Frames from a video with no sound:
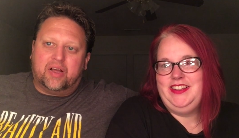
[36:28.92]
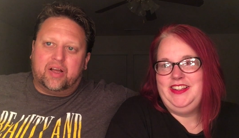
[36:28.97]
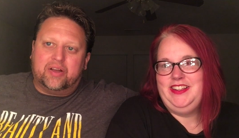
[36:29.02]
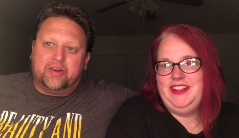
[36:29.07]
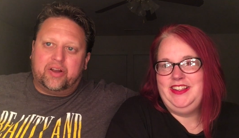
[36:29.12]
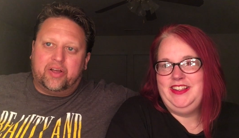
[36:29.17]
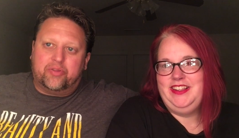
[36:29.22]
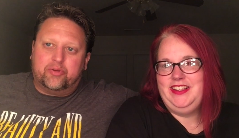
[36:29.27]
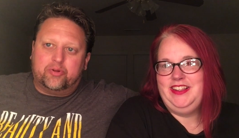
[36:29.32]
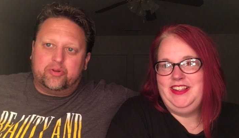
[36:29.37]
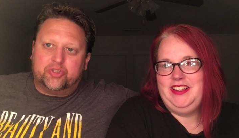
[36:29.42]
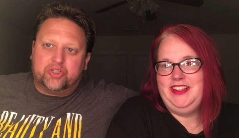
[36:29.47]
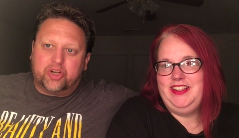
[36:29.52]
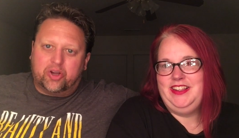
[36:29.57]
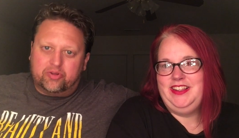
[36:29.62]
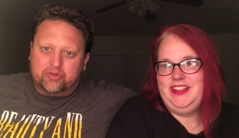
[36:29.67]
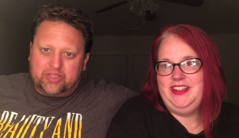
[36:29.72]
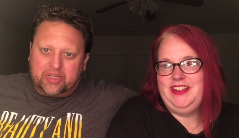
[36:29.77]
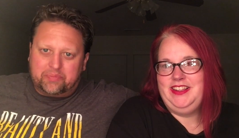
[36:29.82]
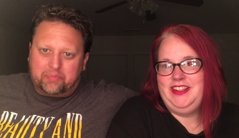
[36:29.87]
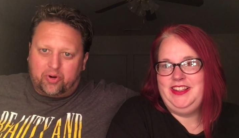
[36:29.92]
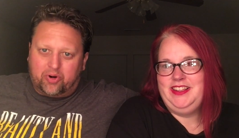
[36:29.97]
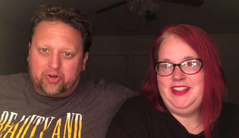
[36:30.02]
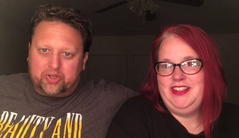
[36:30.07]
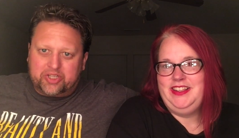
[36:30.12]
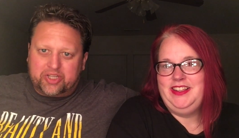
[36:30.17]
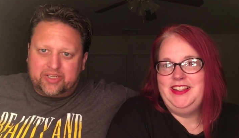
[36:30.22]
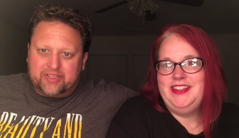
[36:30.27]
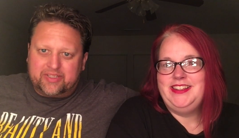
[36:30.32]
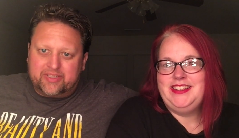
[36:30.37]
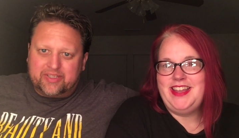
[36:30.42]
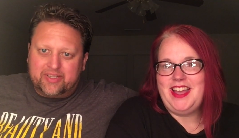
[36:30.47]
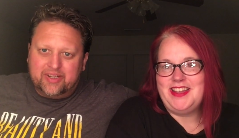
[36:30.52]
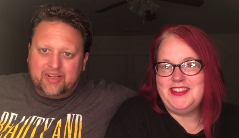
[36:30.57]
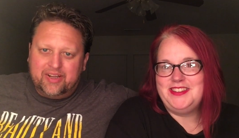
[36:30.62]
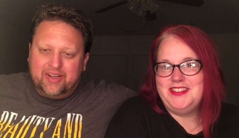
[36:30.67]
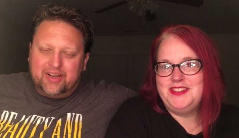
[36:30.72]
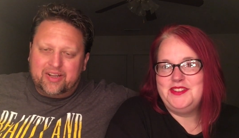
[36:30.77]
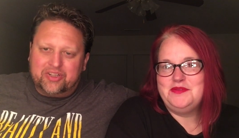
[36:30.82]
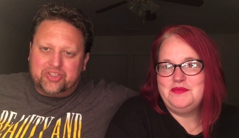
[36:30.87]
Speaker 1: another Josie purchase.
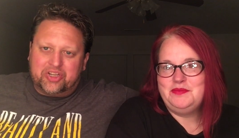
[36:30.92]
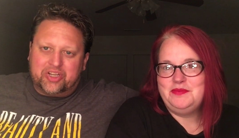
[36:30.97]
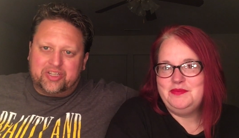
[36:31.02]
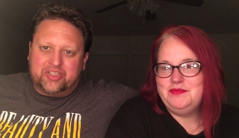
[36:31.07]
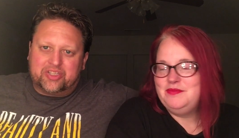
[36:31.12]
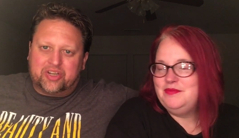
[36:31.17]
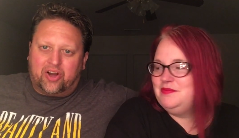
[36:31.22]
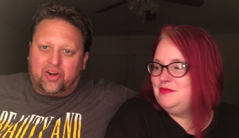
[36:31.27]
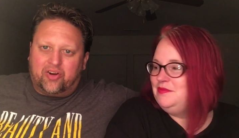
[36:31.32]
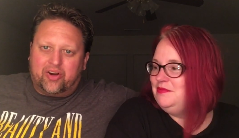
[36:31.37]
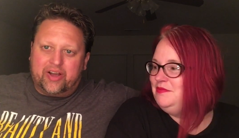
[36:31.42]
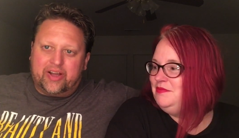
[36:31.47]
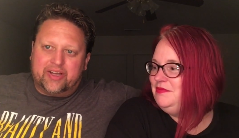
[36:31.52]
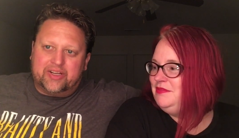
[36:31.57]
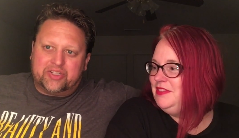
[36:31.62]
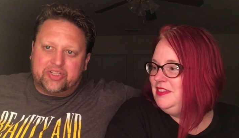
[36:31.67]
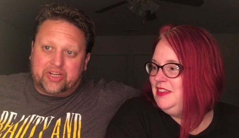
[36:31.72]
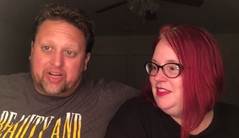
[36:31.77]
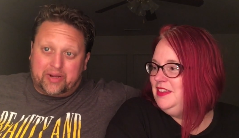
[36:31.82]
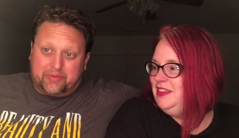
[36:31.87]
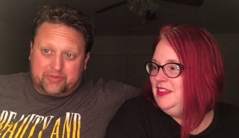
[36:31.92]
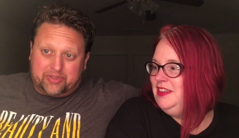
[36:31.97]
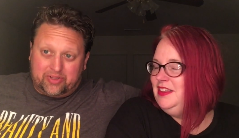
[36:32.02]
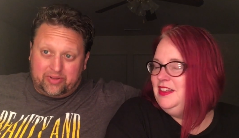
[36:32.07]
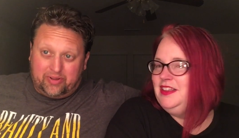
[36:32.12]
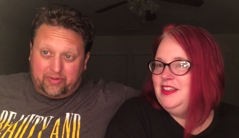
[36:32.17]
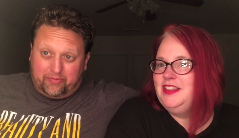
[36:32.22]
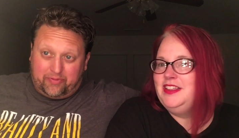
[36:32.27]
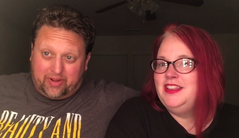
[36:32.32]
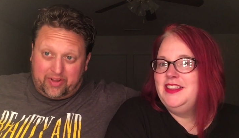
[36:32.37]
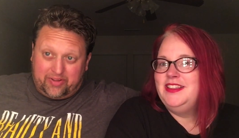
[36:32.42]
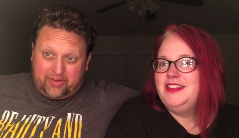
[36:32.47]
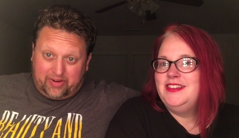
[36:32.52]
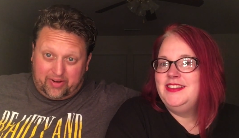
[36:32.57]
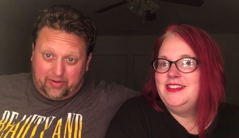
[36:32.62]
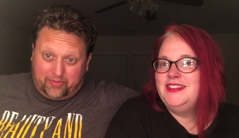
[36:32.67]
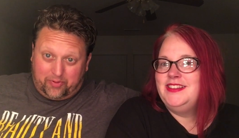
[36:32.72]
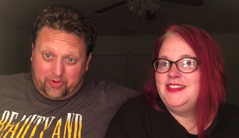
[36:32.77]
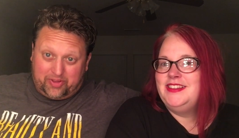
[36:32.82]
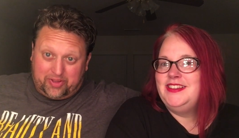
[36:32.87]
Yes. She saw it and she absolutely fell in love
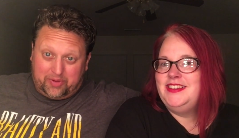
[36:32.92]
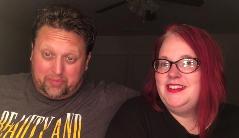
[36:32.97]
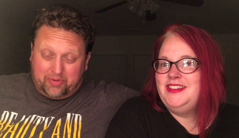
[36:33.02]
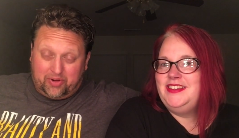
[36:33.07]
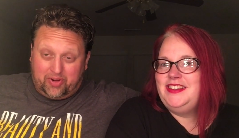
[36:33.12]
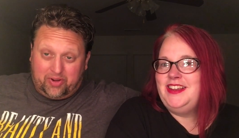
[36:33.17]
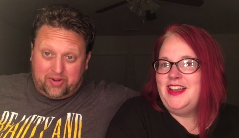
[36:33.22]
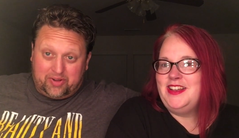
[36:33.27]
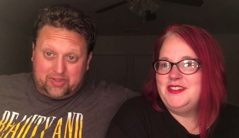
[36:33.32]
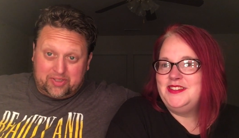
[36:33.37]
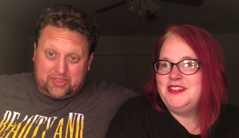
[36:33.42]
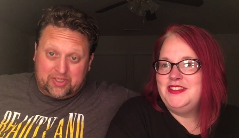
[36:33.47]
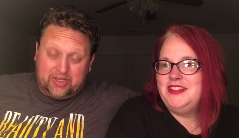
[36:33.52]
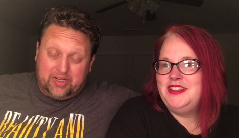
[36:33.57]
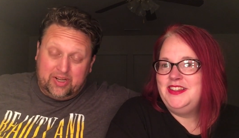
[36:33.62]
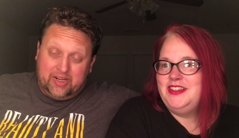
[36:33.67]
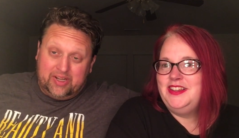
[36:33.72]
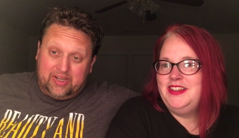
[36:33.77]
with it because yes.